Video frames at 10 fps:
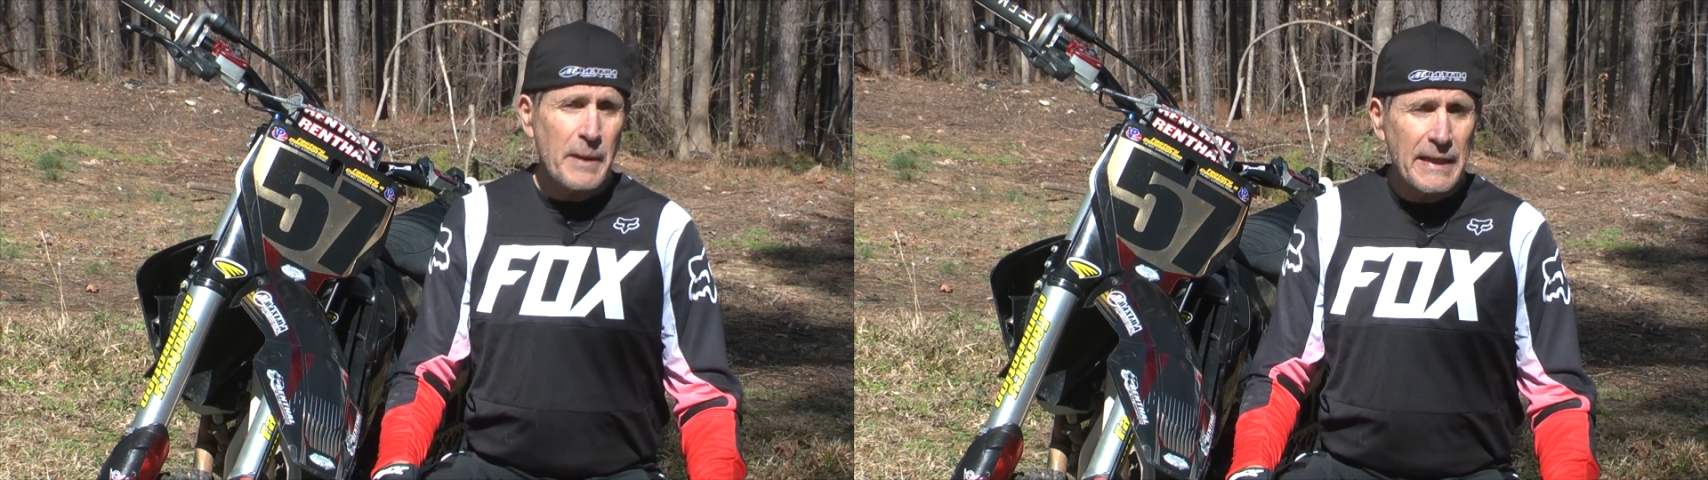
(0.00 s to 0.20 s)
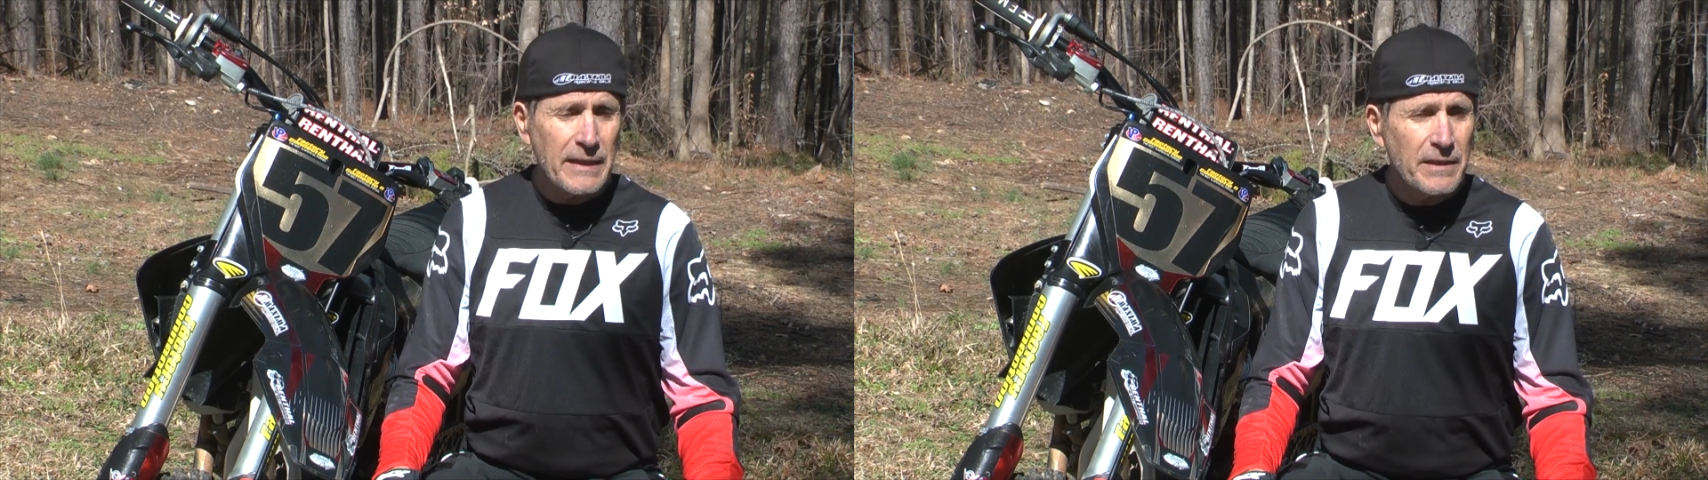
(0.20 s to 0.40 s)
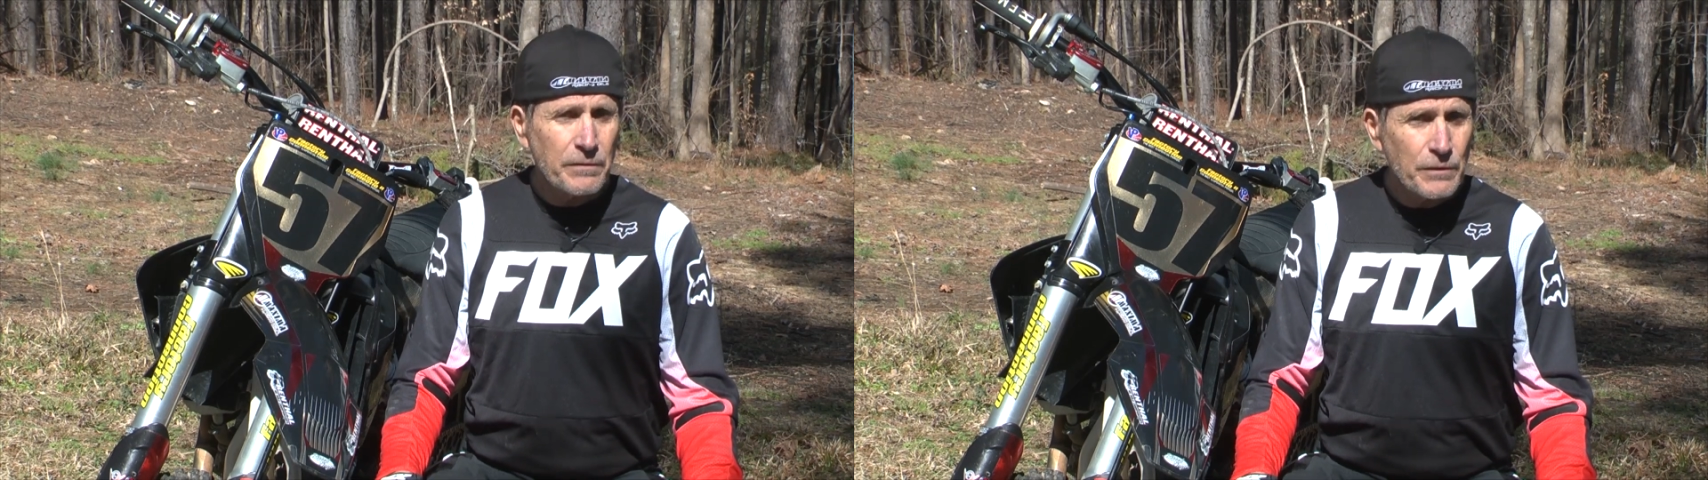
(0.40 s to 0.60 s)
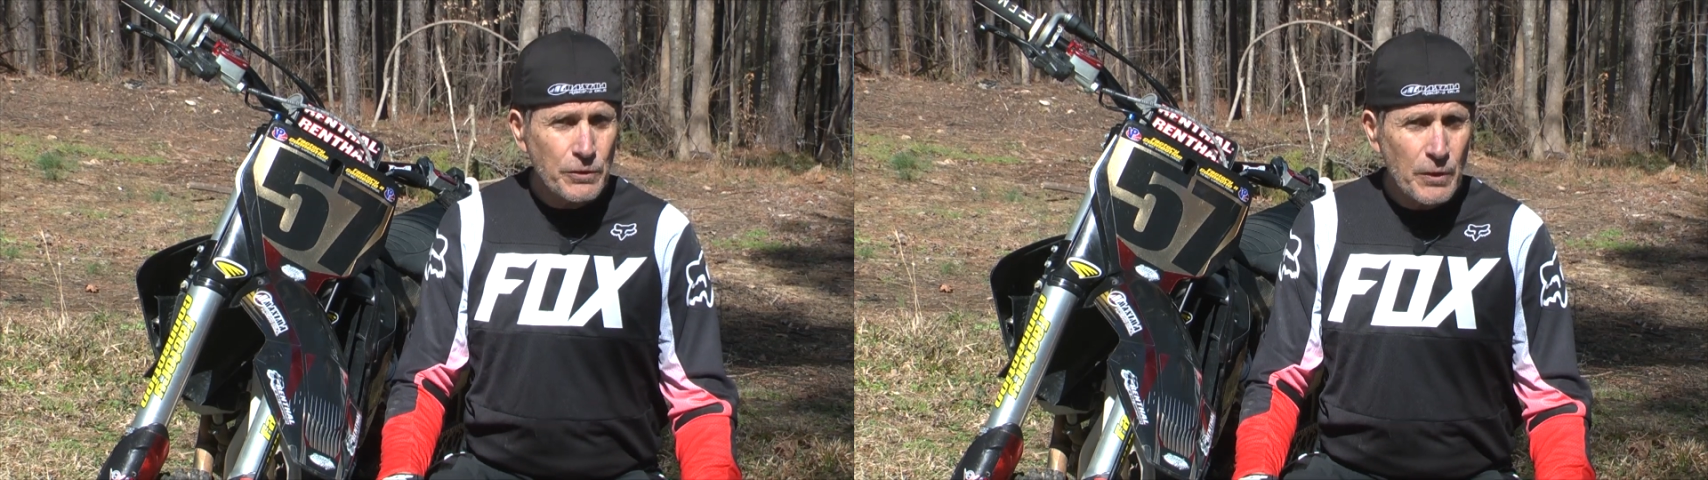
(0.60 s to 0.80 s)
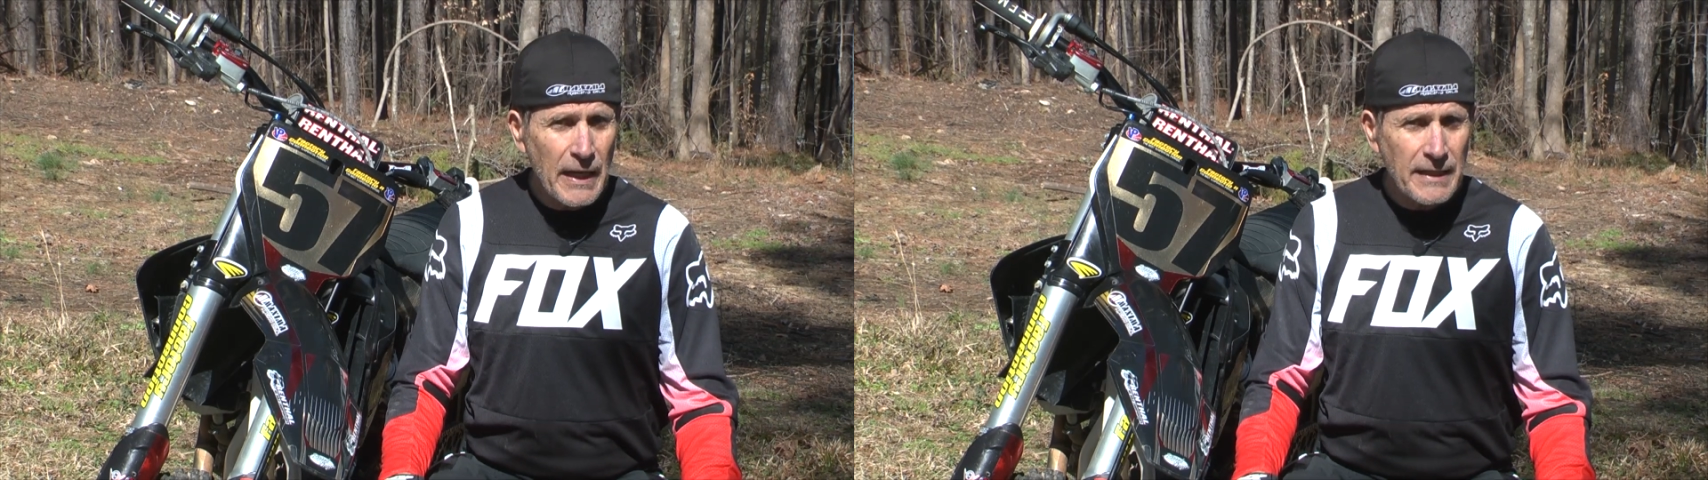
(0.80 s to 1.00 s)
many
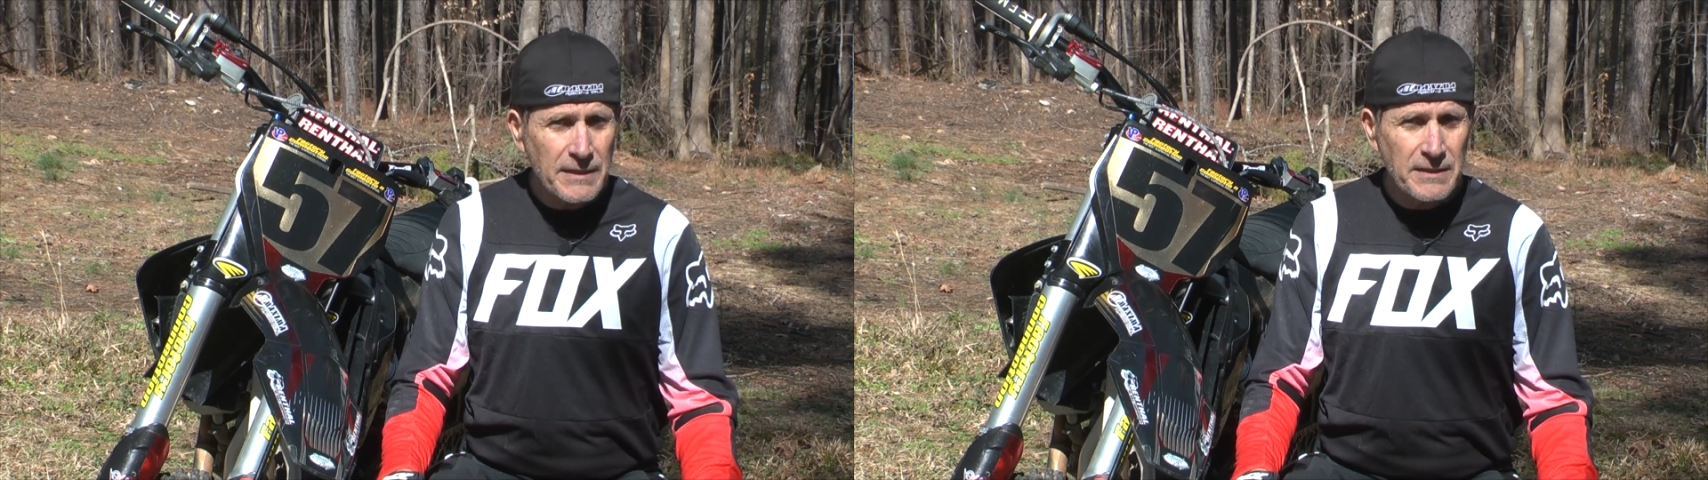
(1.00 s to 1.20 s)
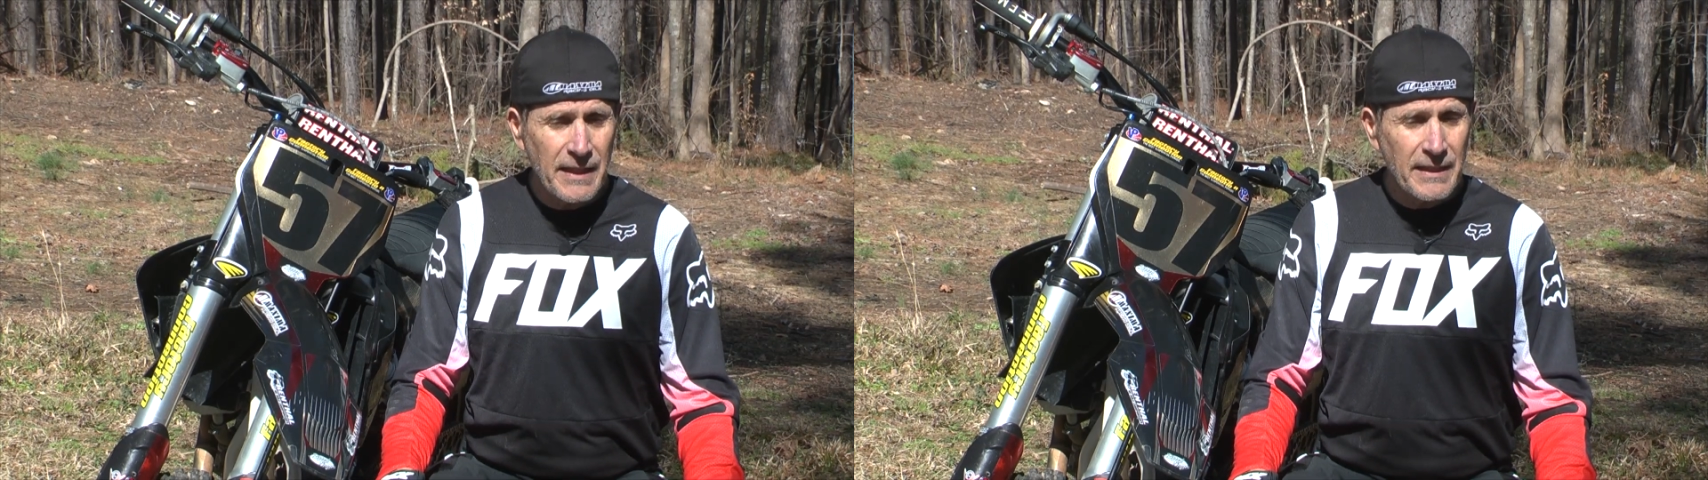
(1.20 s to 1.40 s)
different tracks